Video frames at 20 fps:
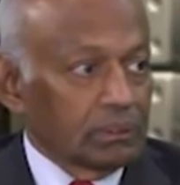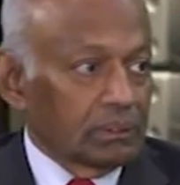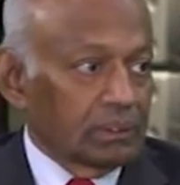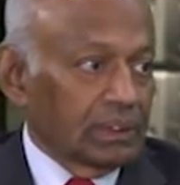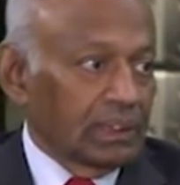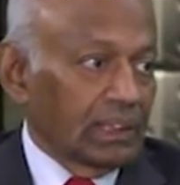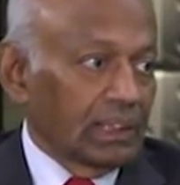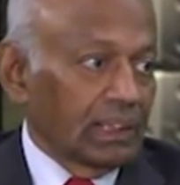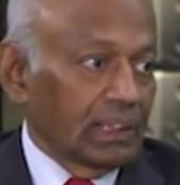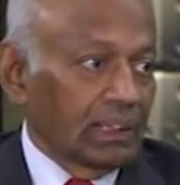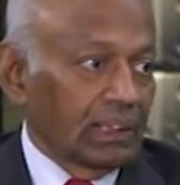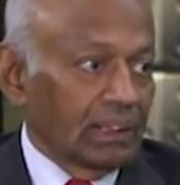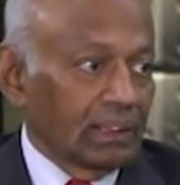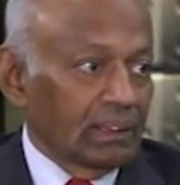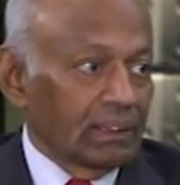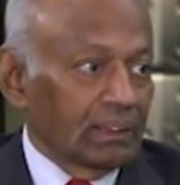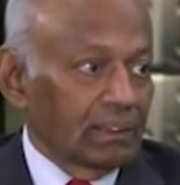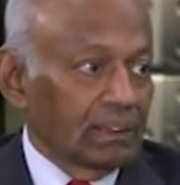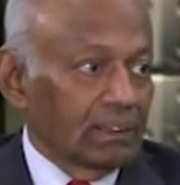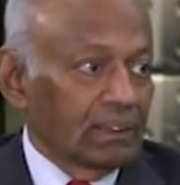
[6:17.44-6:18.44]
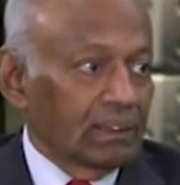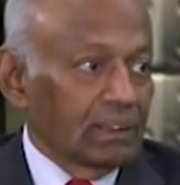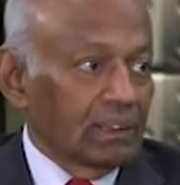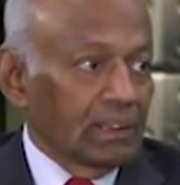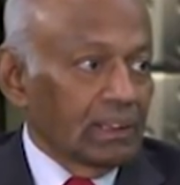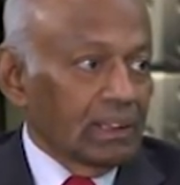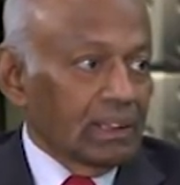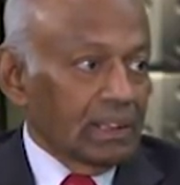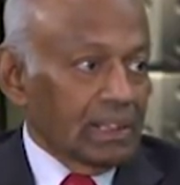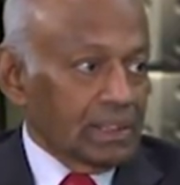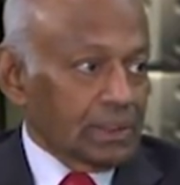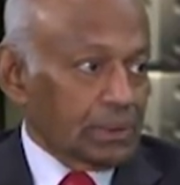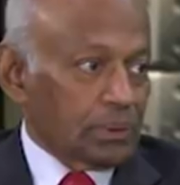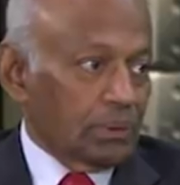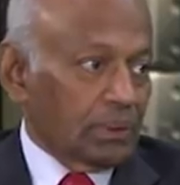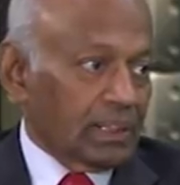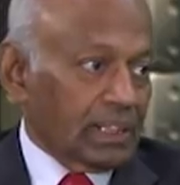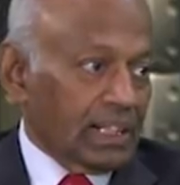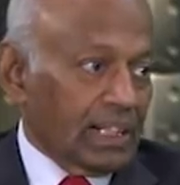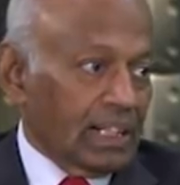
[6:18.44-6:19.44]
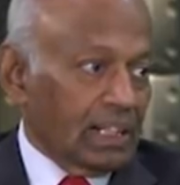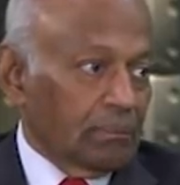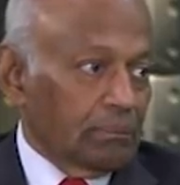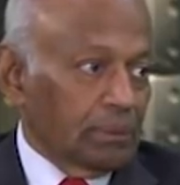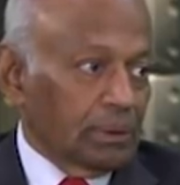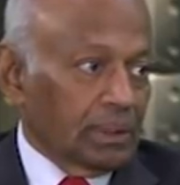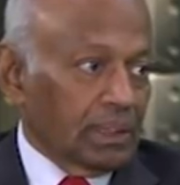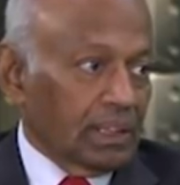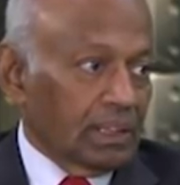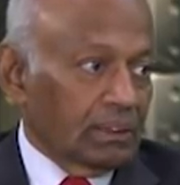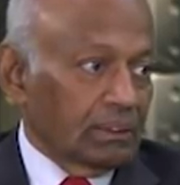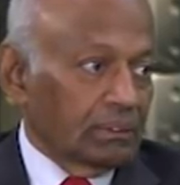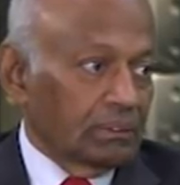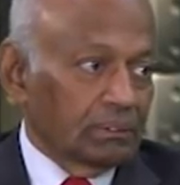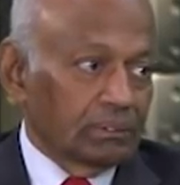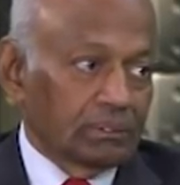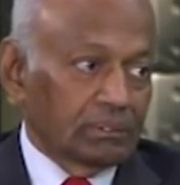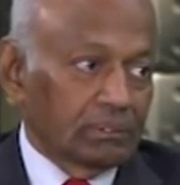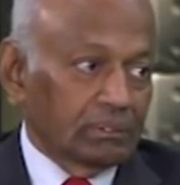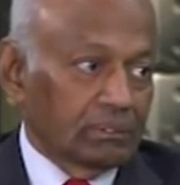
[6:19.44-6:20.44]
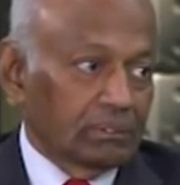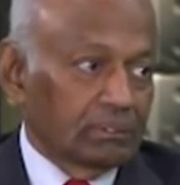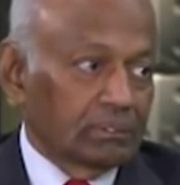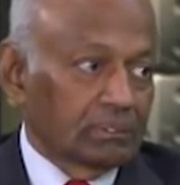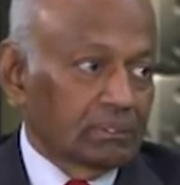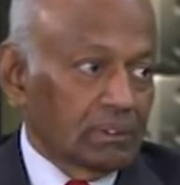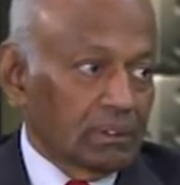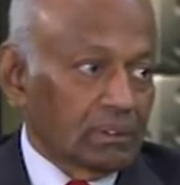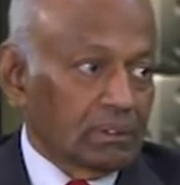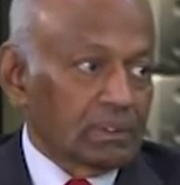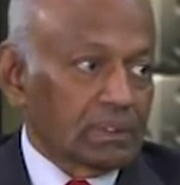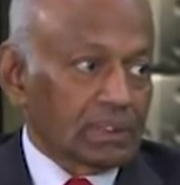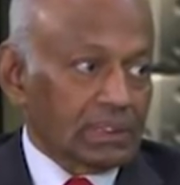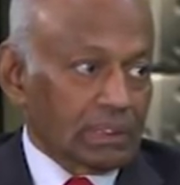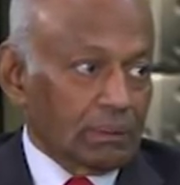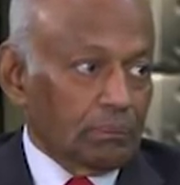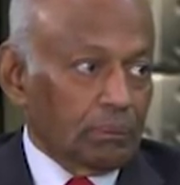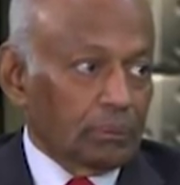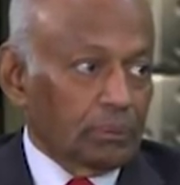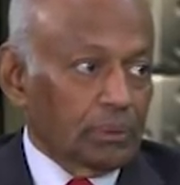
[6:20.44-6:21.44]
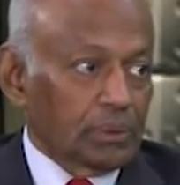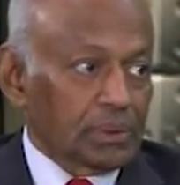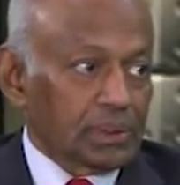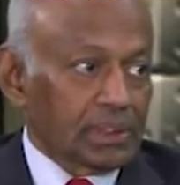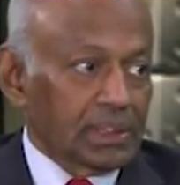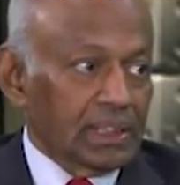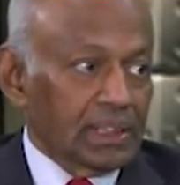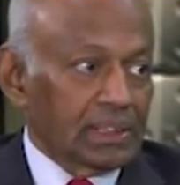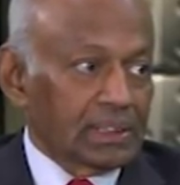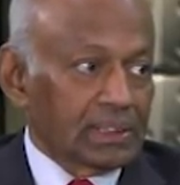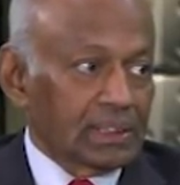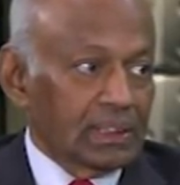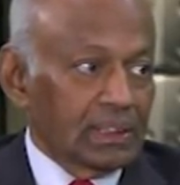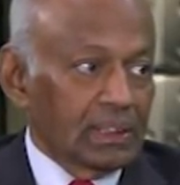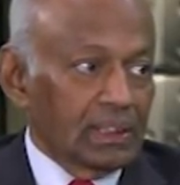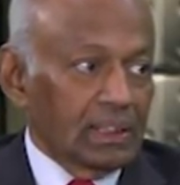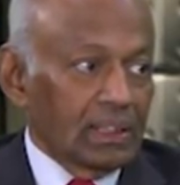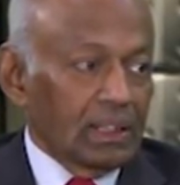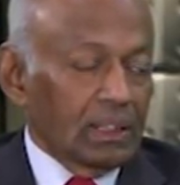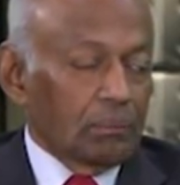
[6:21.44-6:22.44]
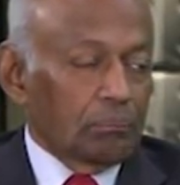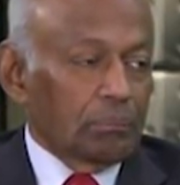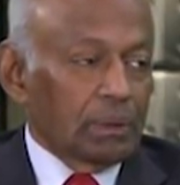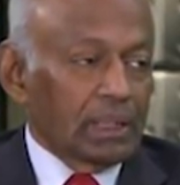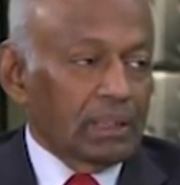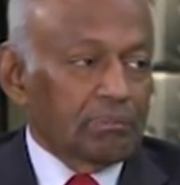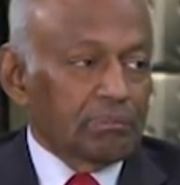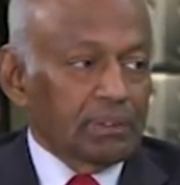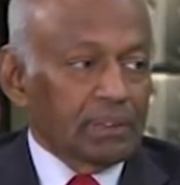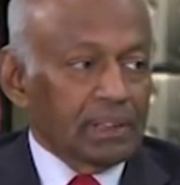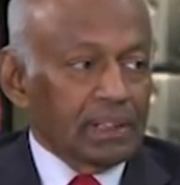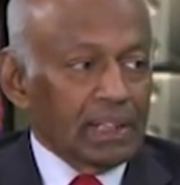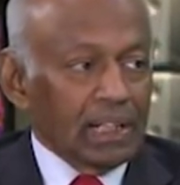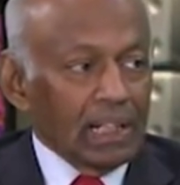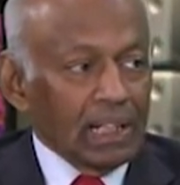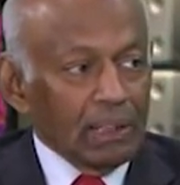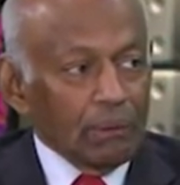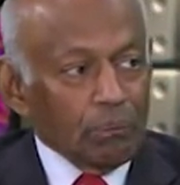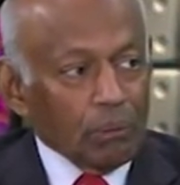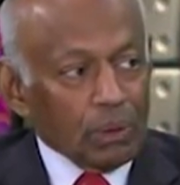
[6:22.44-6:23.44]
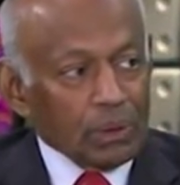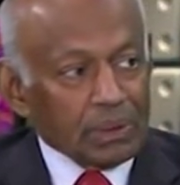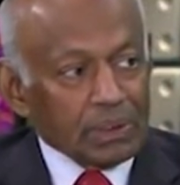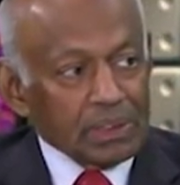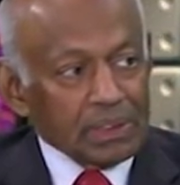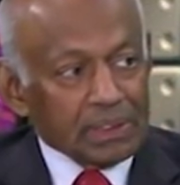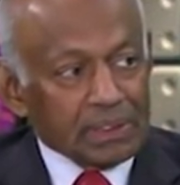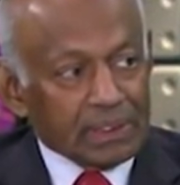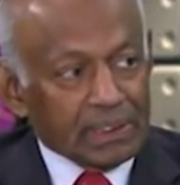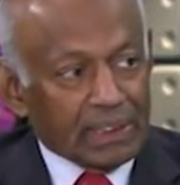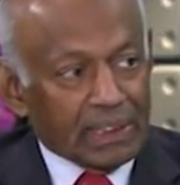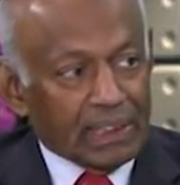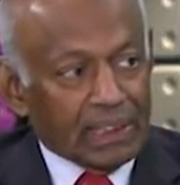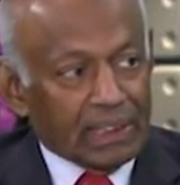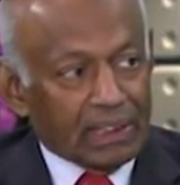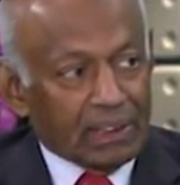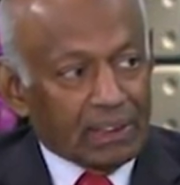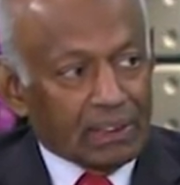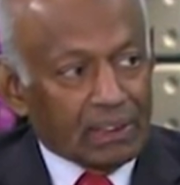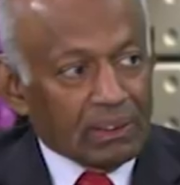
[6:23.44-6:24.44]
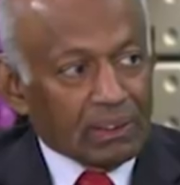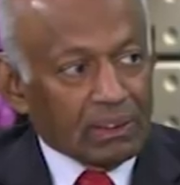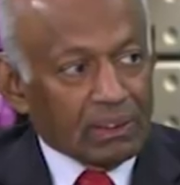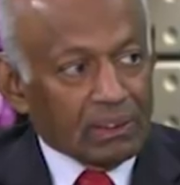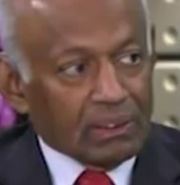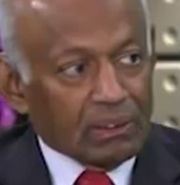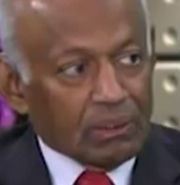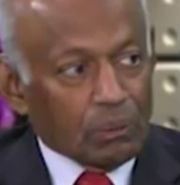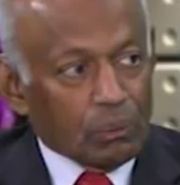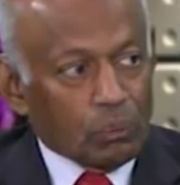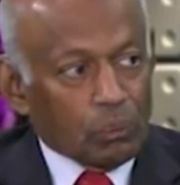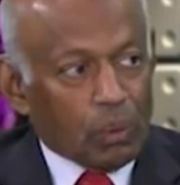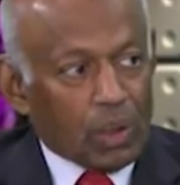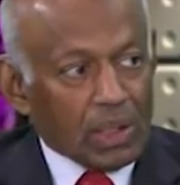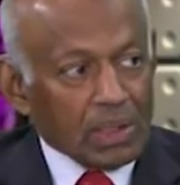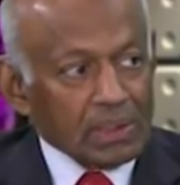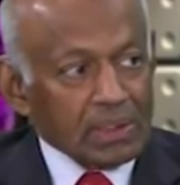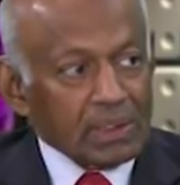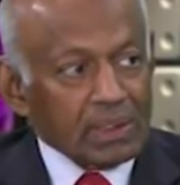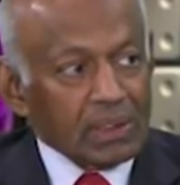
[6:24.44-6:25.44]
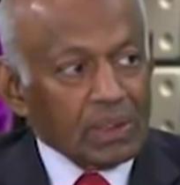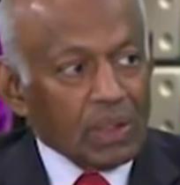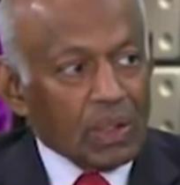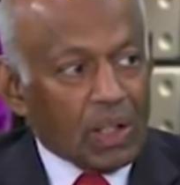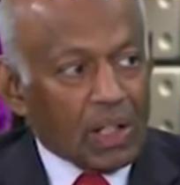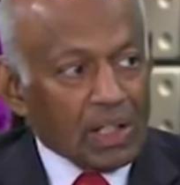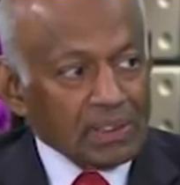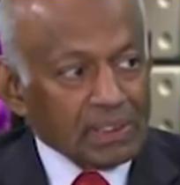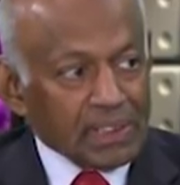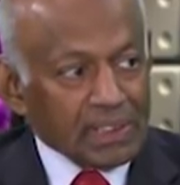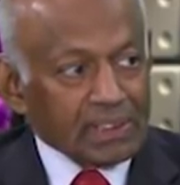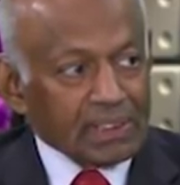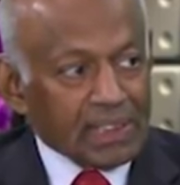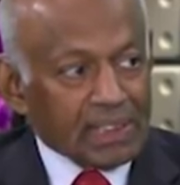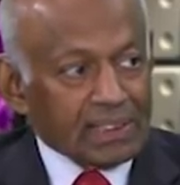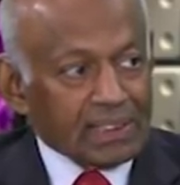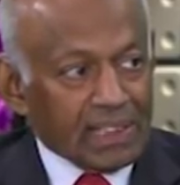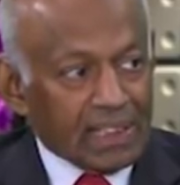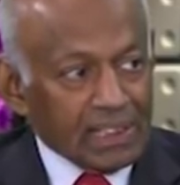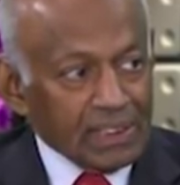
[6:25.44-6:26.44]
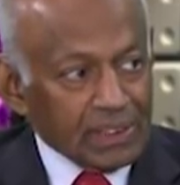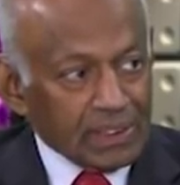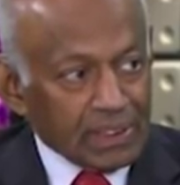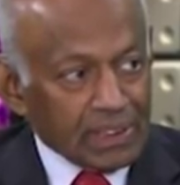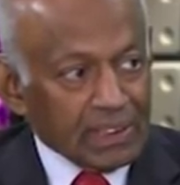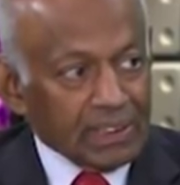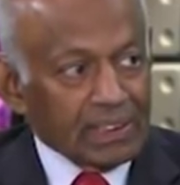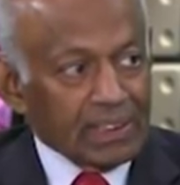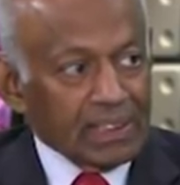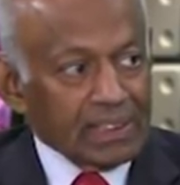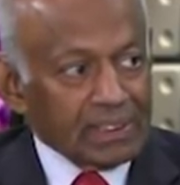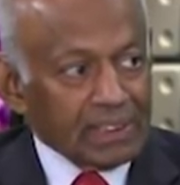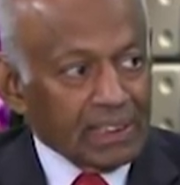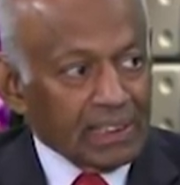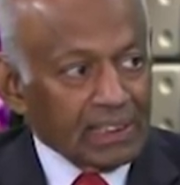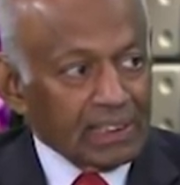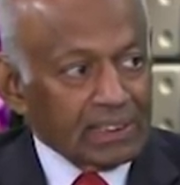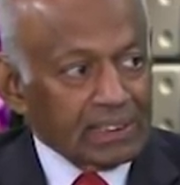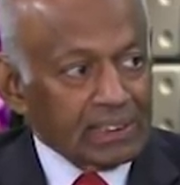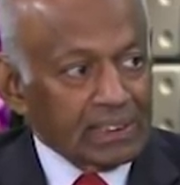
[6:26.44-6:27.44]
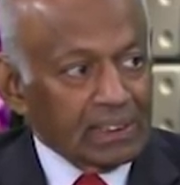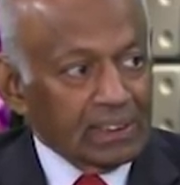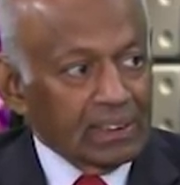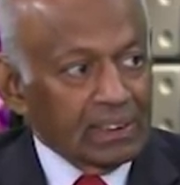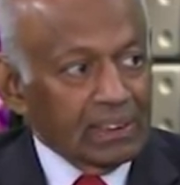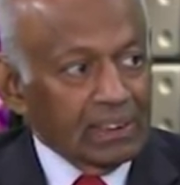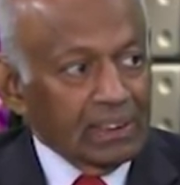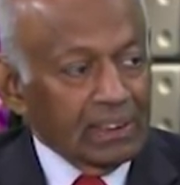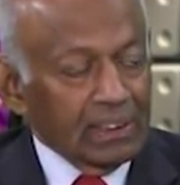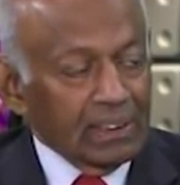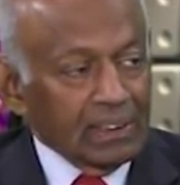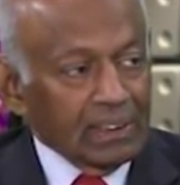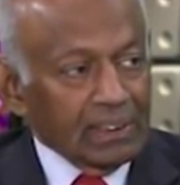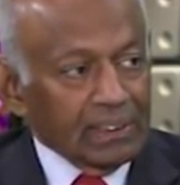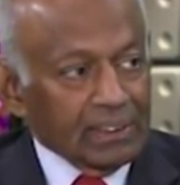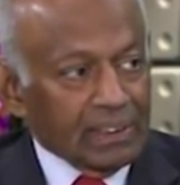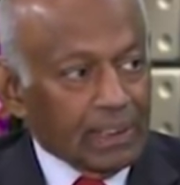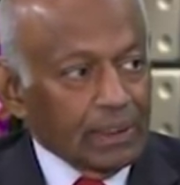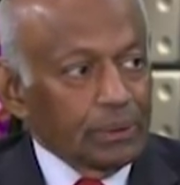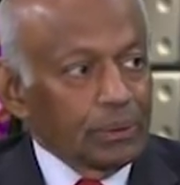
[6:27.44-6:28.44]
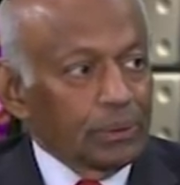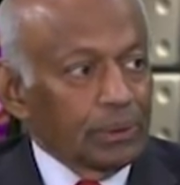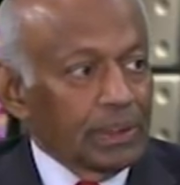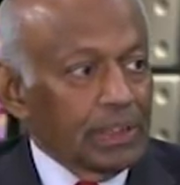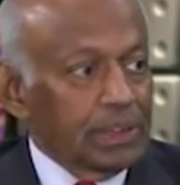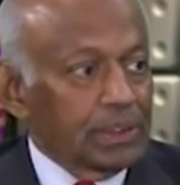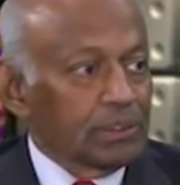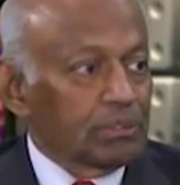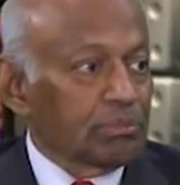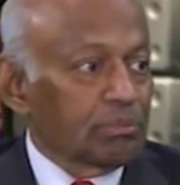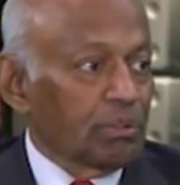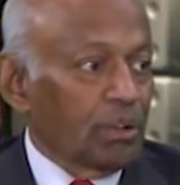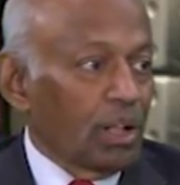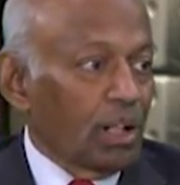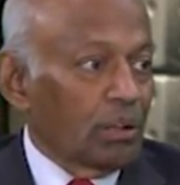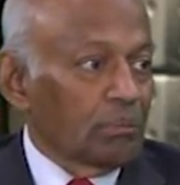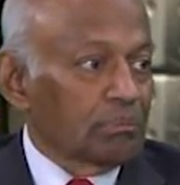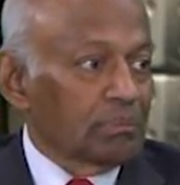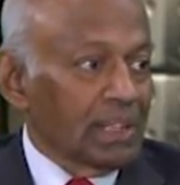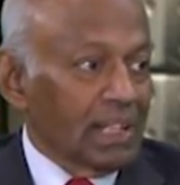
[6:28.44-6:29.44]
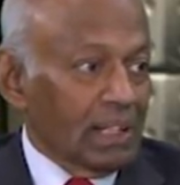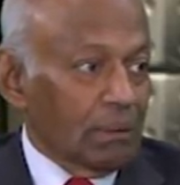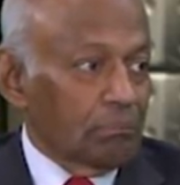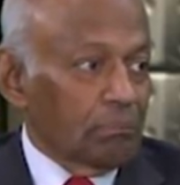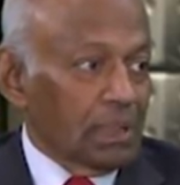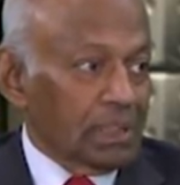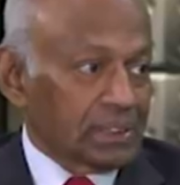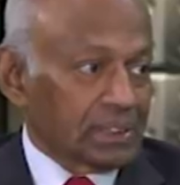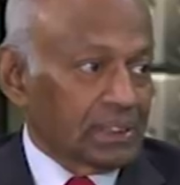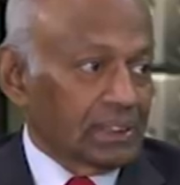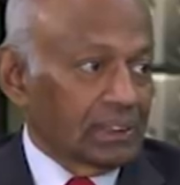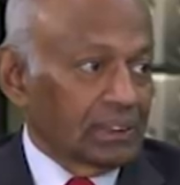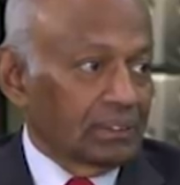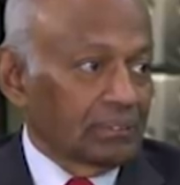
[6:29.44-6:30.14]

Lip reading: the histogram, you can do some of those things. But if you really want to see what causes the tension in the cells, then you need to form a muscle.